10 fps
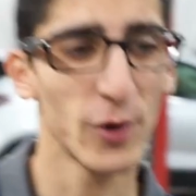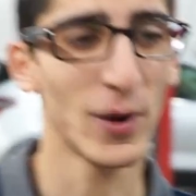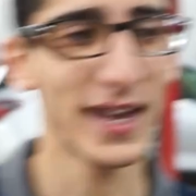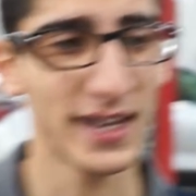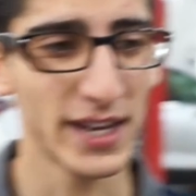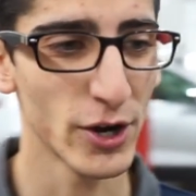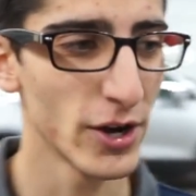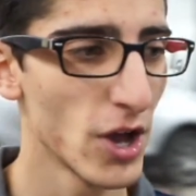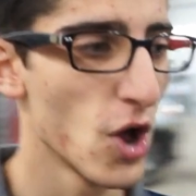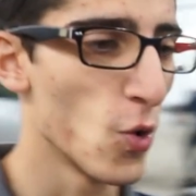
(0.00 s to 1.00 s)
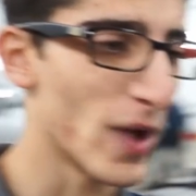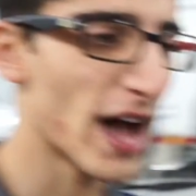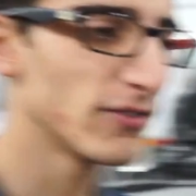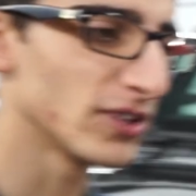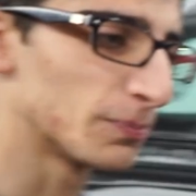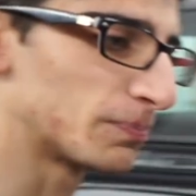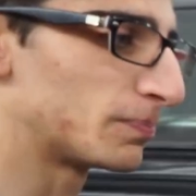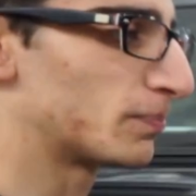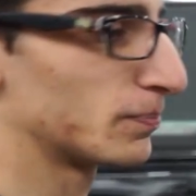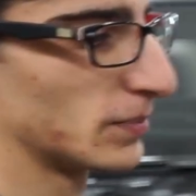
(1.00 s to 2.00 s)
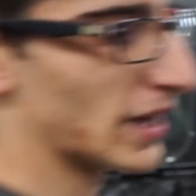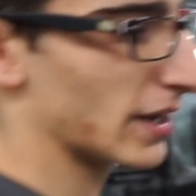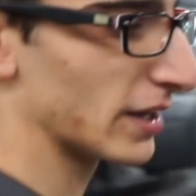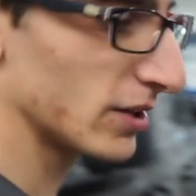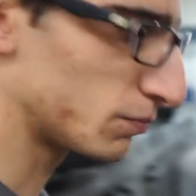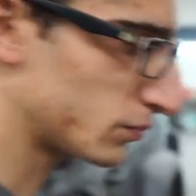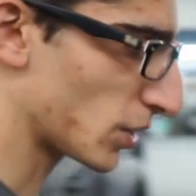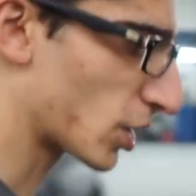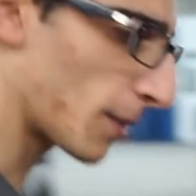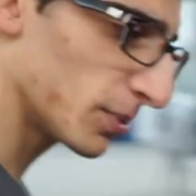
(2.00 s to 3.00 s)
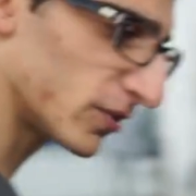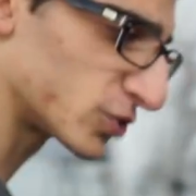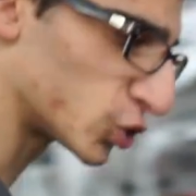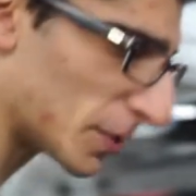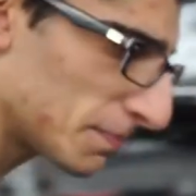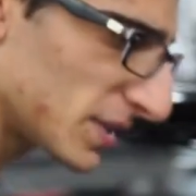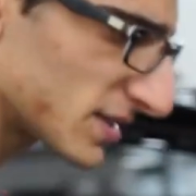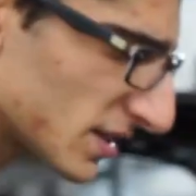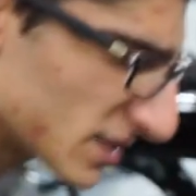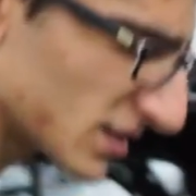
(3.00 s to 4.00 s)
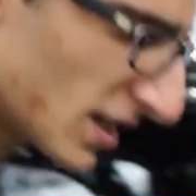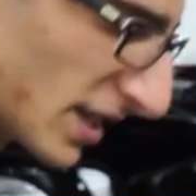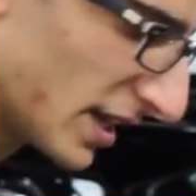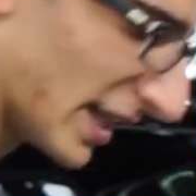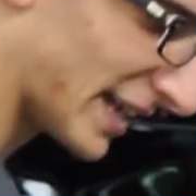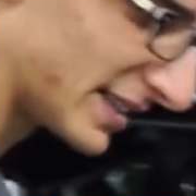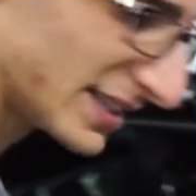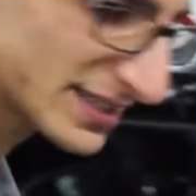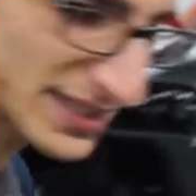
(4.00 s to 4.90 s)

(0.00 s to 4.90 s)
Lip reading: right here, we have a couple of trim pieces, like these